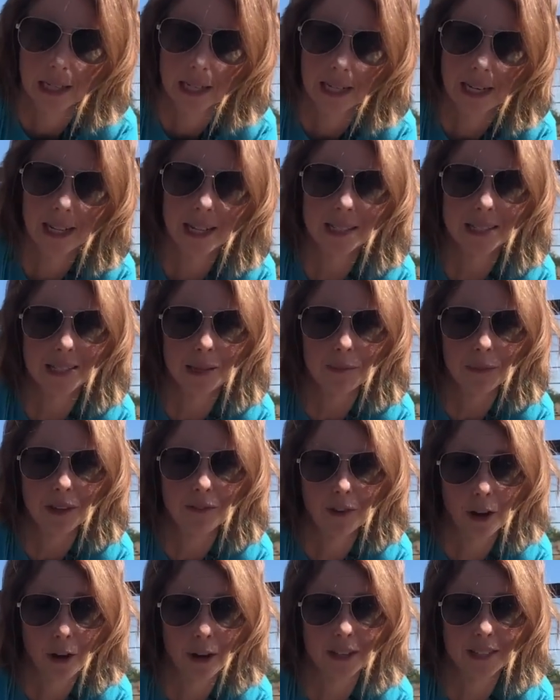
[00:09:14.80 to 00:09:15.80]
Now that's
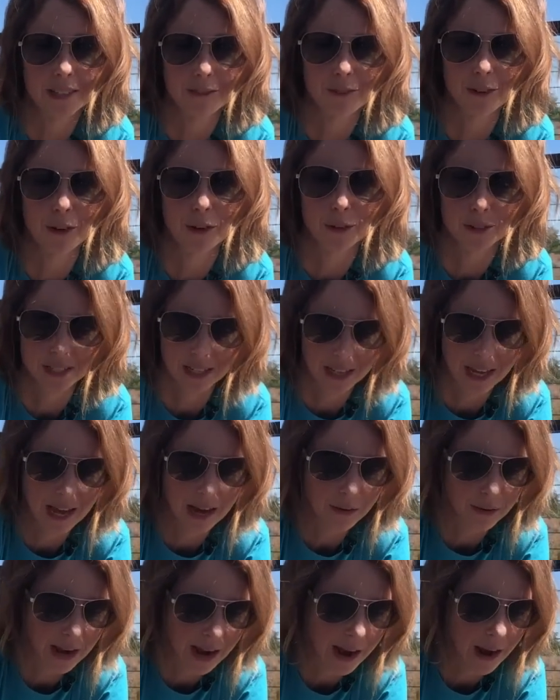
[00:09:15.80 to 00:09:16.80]
something very difficult to
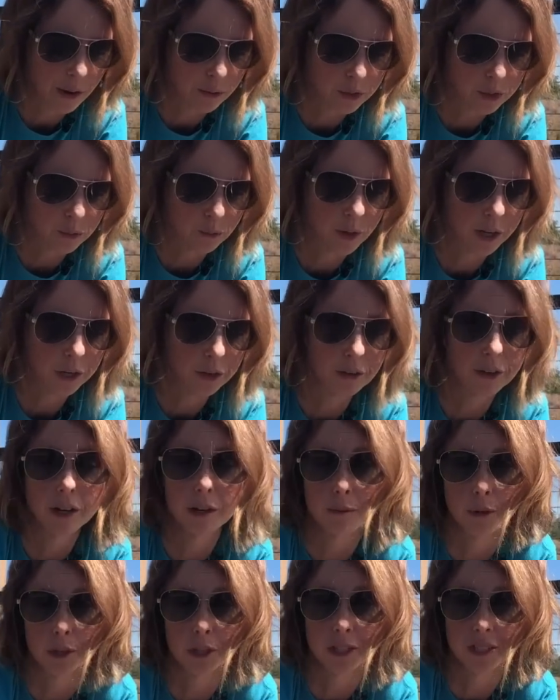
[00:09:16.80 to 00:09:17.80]
count out when you're in an
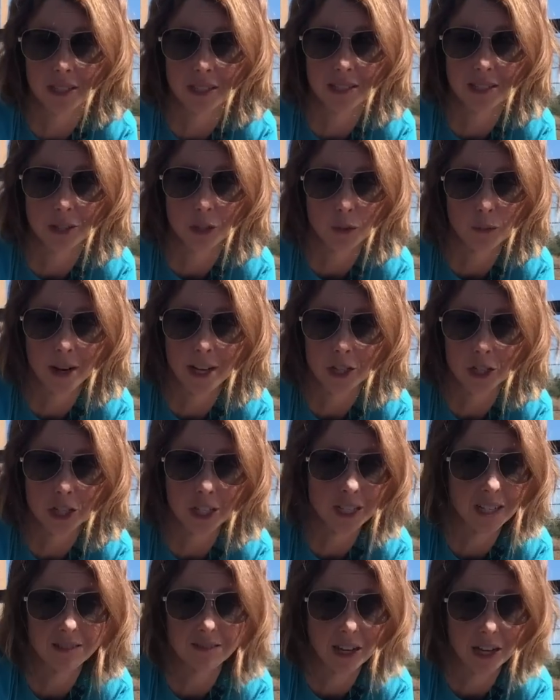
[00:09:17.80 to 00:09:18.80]
emergency
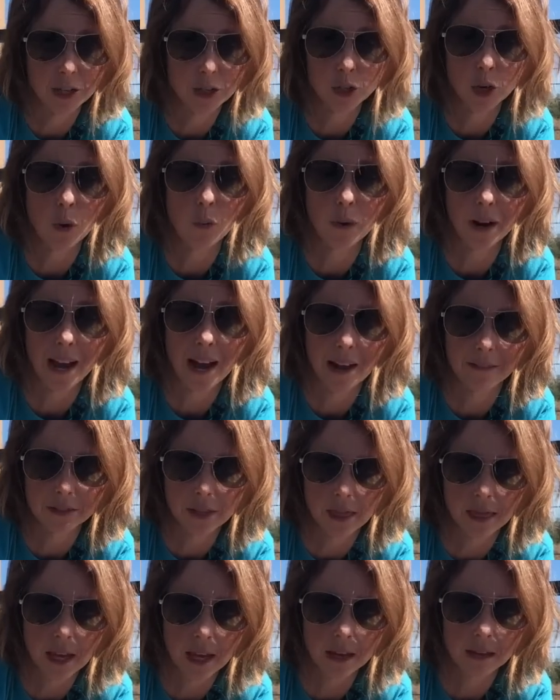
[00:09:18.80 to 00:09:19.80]
situation and you don't want to have to
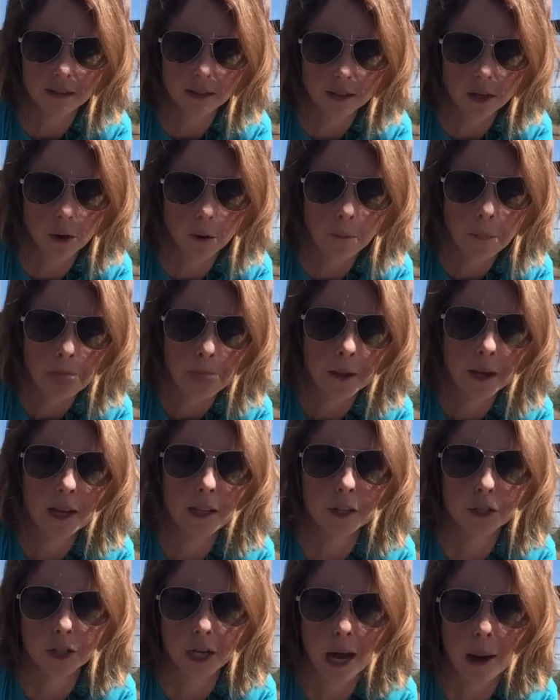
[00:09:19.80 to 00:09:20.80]
think. So
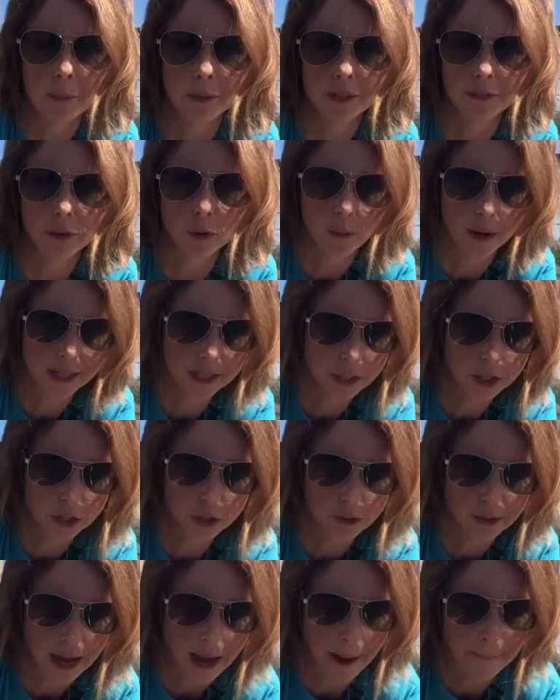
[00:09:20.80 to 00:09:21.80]
there's a couple different ways to
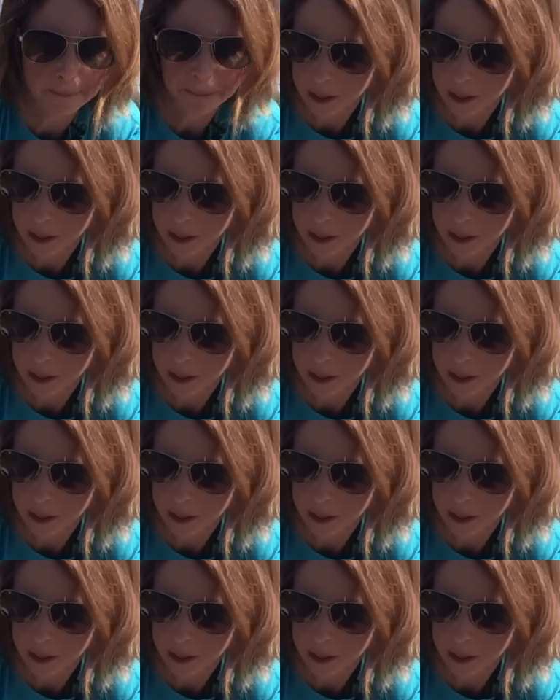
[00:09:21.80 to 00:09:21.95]
do that.